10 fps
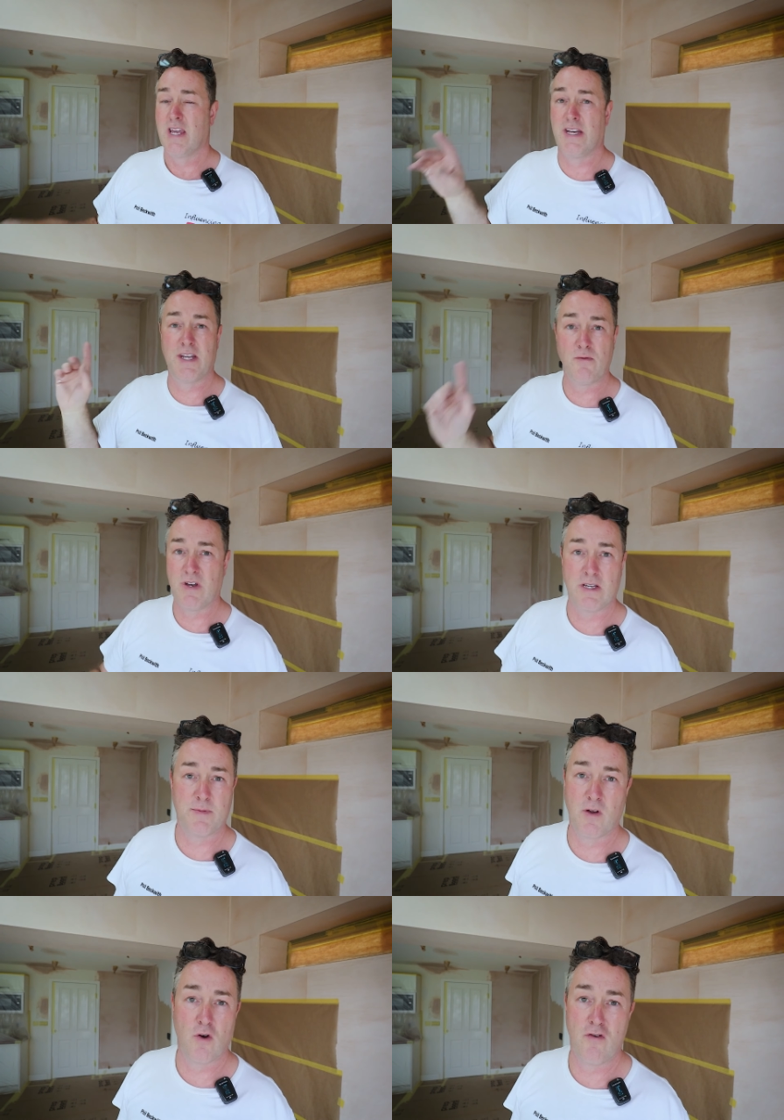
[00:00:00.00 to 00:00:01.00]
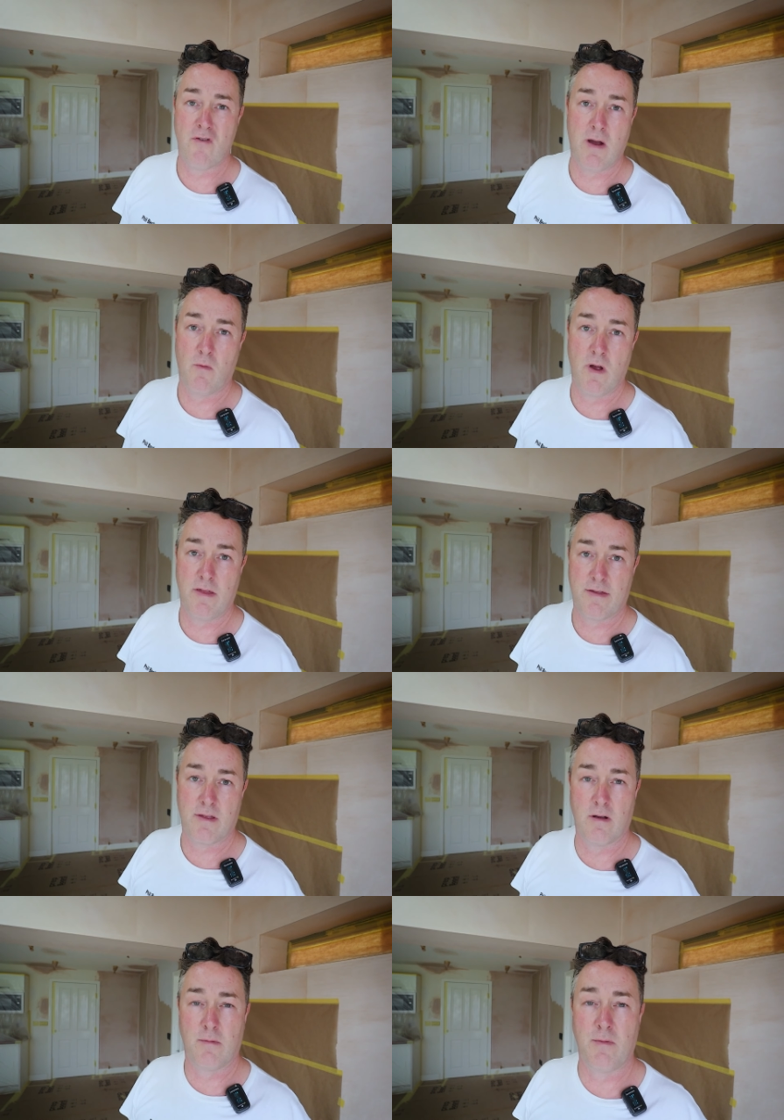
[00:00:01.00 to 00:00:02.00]
You don't need to be going around
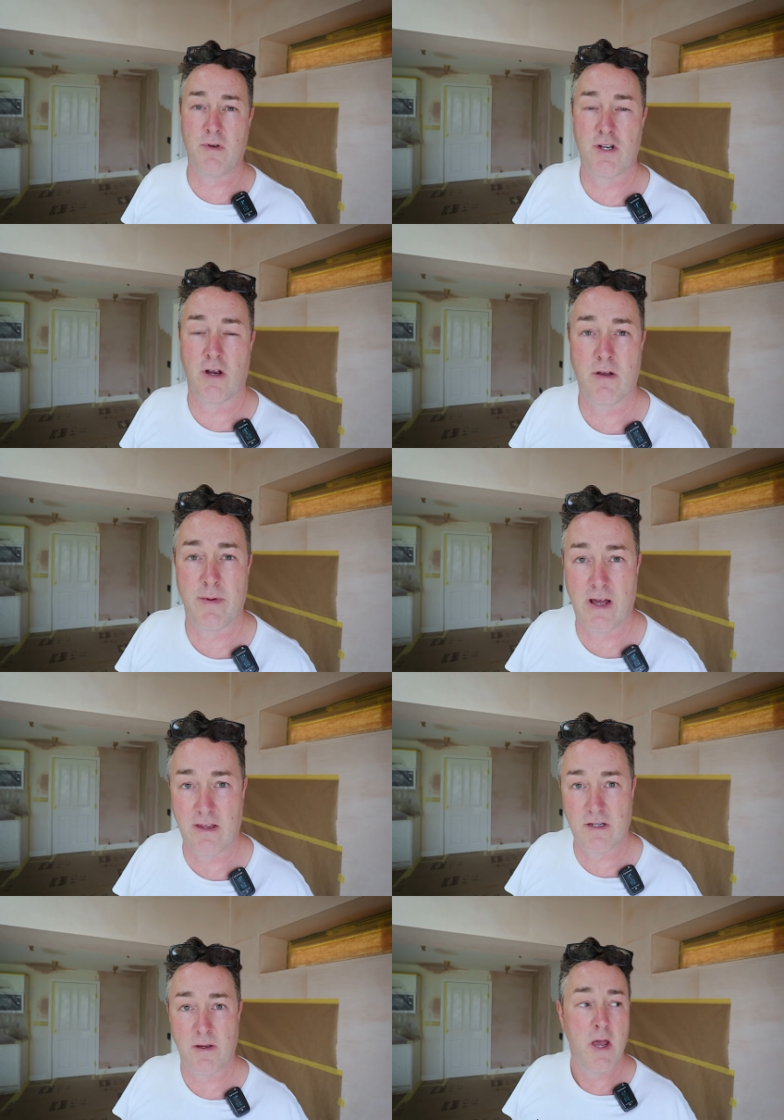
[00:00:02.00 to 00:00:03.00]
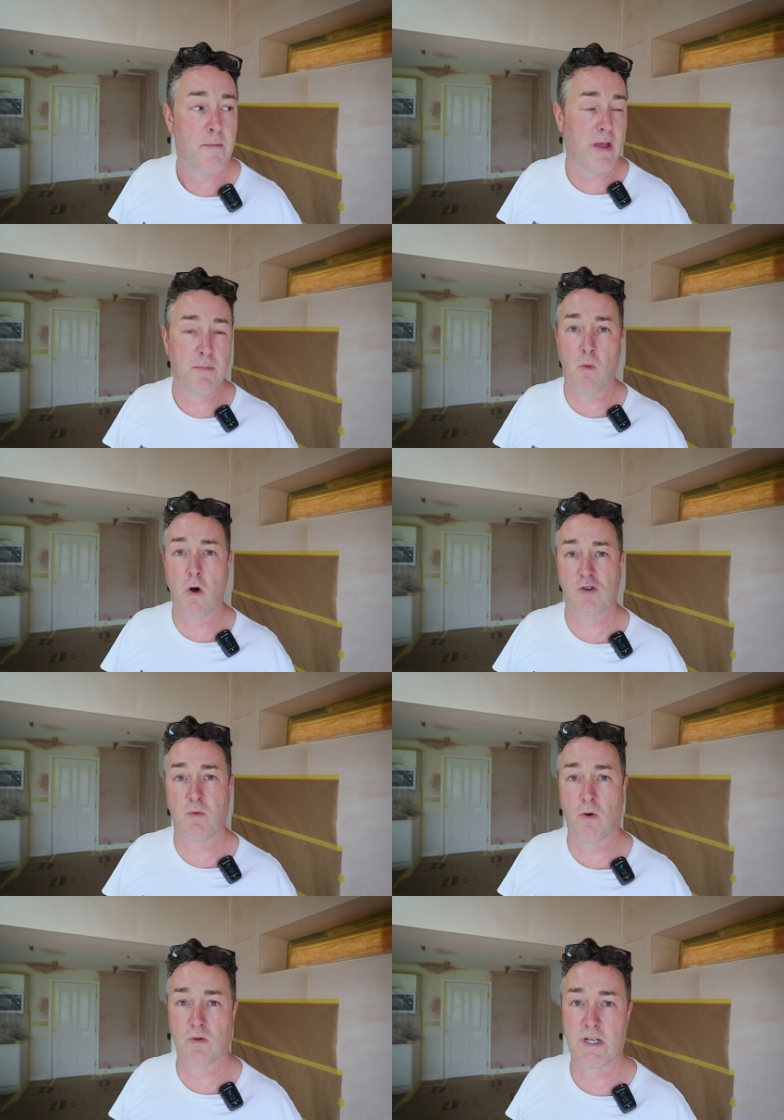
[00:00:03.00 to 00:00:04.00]
with, I mean, we joke about this, people
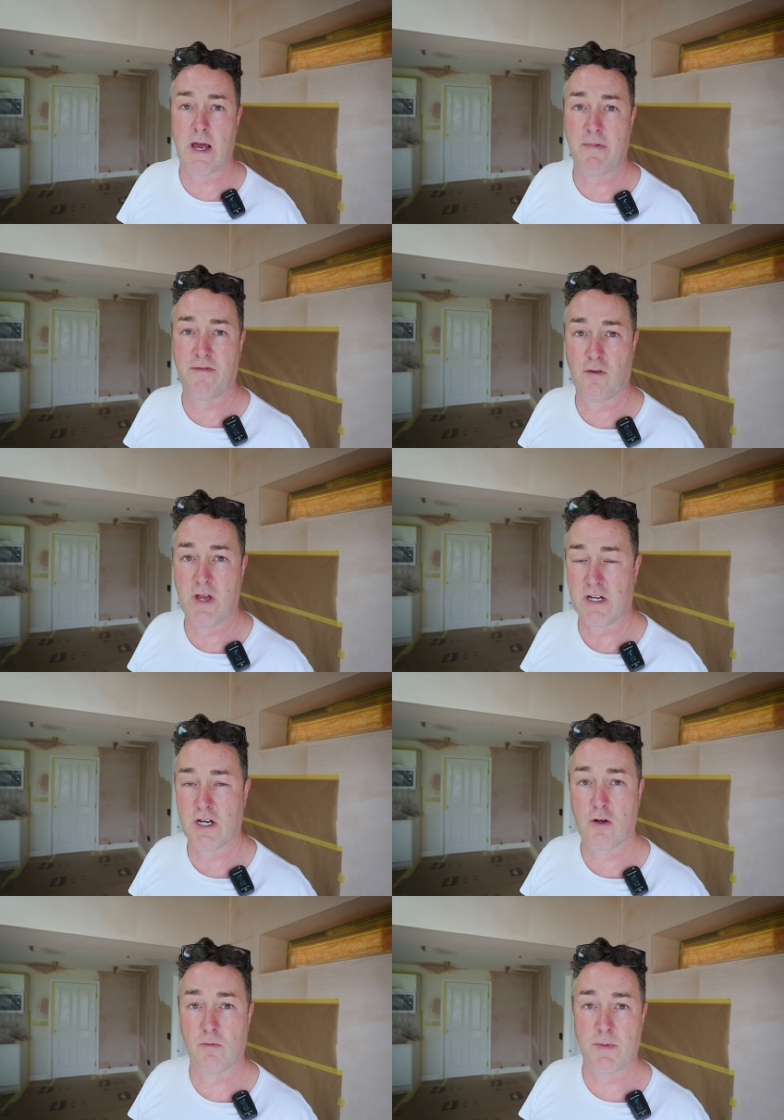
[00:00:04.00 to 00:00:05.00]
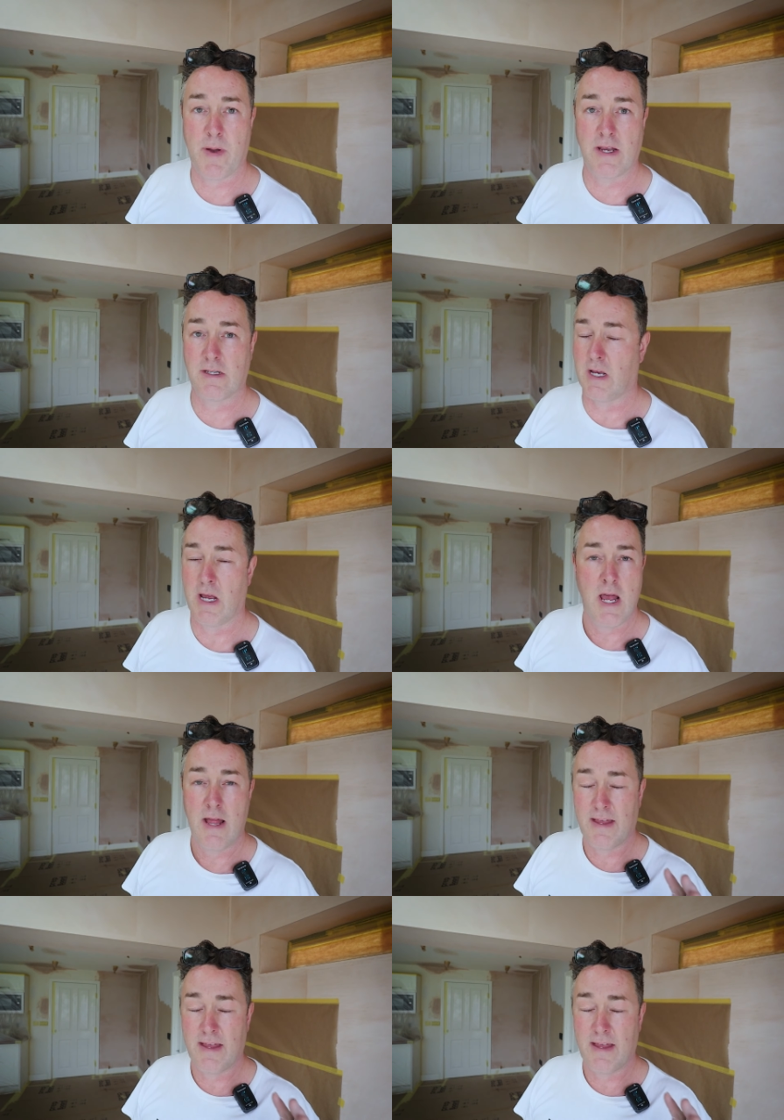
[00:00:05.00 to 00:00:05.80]
wash walls down before they actually come to paint it.